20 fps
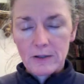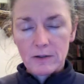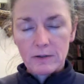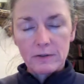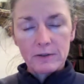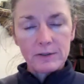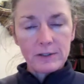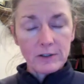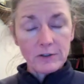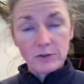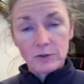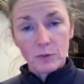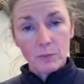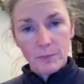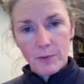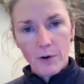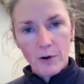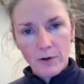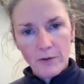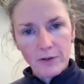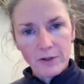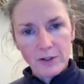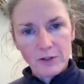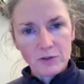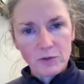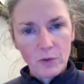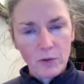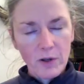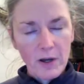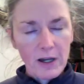the distal part of the
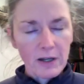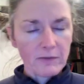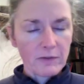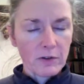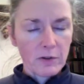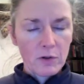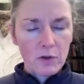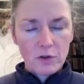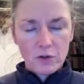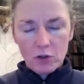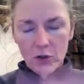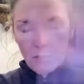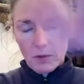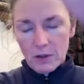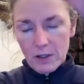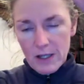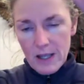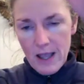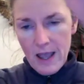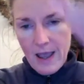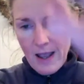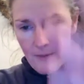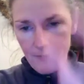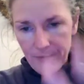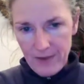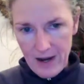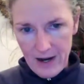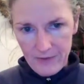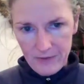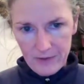distal convoluted tubuli,
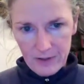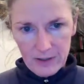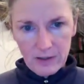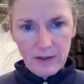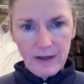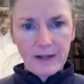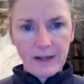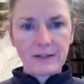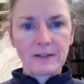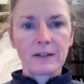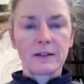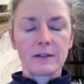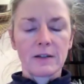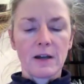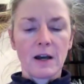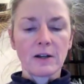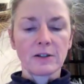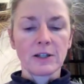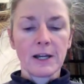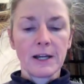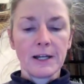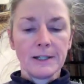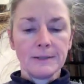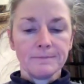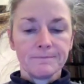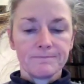and the collecting duct.